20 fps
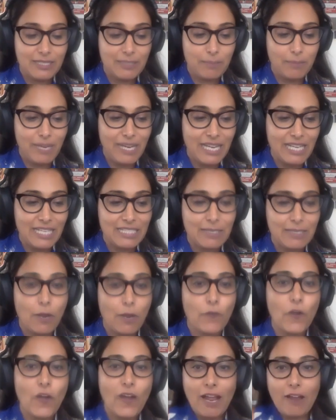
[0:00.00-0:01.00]
demand,
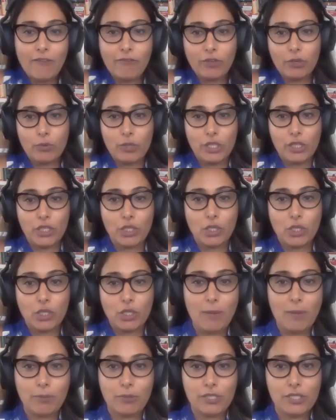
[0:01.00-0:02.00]
not everyone in the
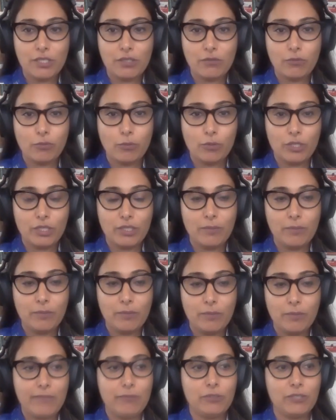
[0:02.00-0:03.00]
cooperative would
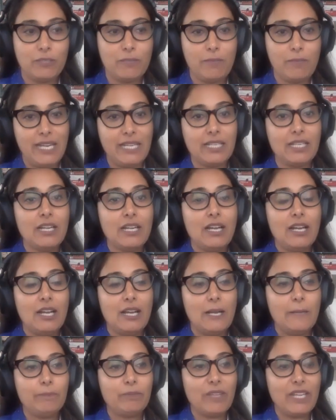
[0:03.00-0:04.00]
be able to make
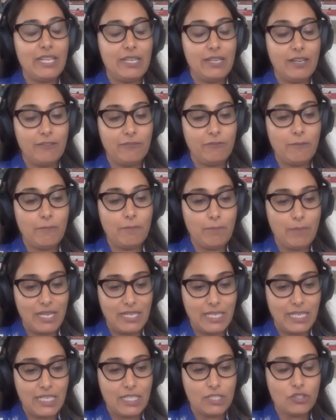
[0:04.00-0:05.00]
enough
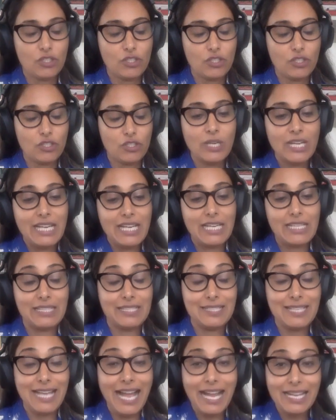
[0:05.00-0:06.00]
money. So in
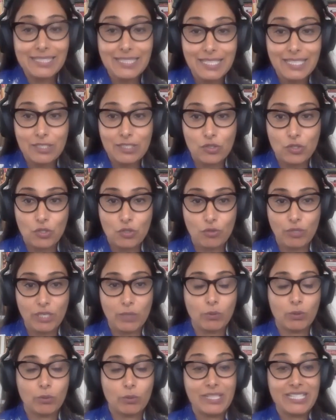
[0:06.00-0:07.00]
the taxi
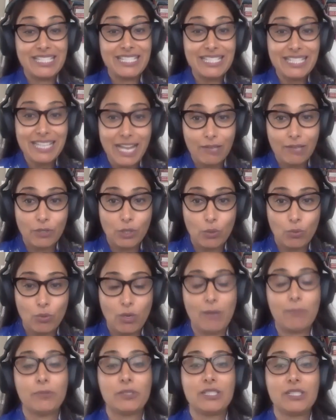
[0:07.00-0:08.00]
industry, where we did have a
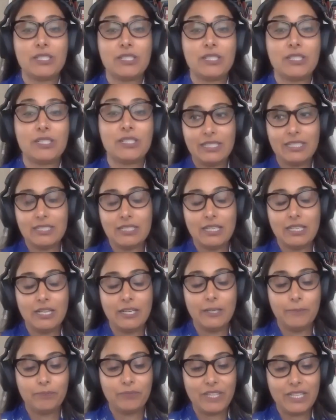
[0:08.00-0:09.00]
cooperative in
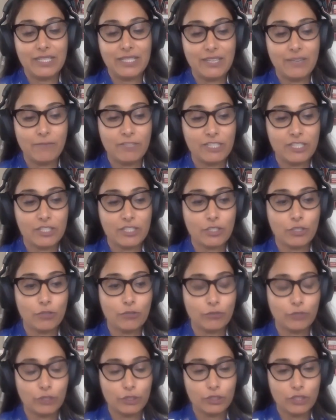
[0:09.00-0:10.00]
San Francisco
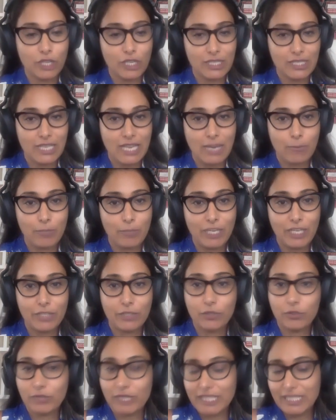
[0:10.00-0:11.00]
for a long time, we
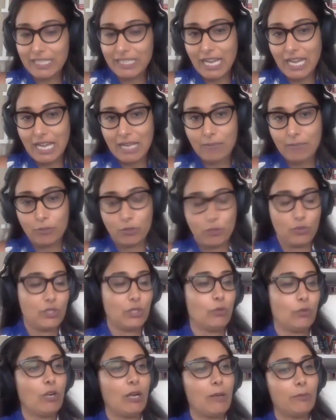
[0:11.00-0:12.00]
had Green Cab, which
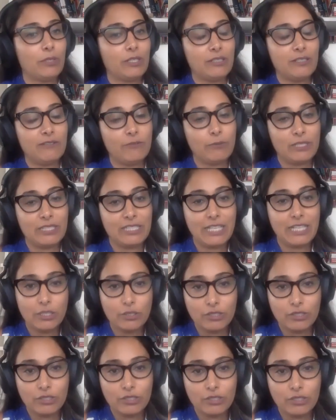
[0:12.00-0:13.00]
was a cooperative, we had
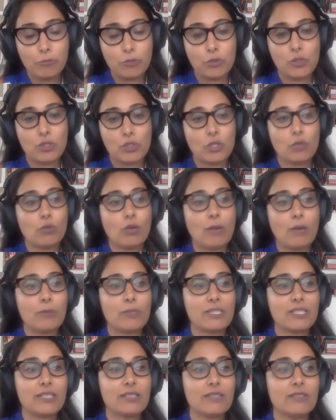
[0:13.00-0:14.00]
Yellow Cab, which was a
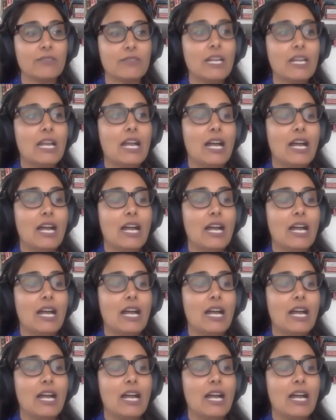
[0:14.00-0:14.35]
cooperative.